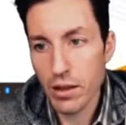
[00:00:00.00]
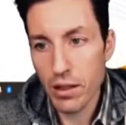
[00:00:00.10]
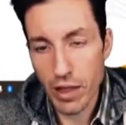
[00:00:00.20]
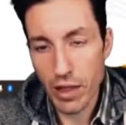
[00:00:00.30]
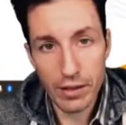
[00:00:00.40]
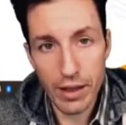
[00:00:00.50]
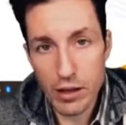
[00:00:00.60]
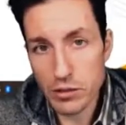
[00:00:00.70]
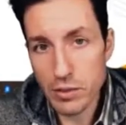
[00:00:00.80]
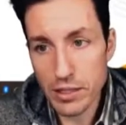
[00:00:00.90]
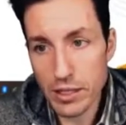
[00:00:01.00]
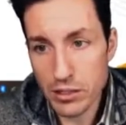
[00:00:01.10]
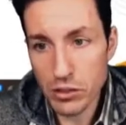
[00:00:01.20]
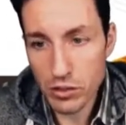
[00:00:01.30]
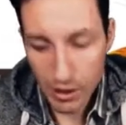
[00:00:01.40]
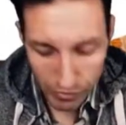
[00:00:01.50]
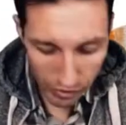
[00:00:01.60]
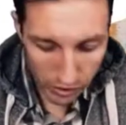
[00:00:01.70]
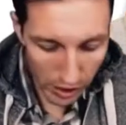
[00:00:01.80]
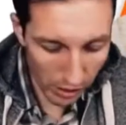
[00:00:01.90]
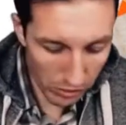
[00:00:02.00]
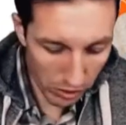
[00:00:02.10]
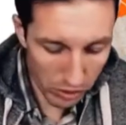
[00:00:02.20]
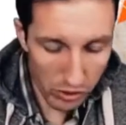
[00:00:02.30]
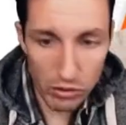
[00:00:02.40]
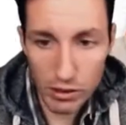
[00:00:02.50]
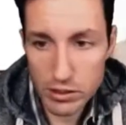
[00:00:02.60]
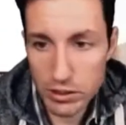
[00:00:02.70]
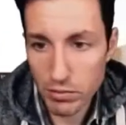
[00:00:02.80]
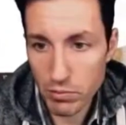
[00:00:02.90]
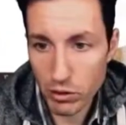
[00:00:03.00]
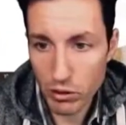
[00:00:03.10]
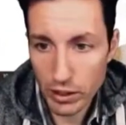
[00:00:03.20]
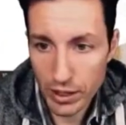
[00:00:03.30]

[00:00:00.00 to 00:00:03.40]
that allows me to insert that first name. So let's do the rest of them real quick.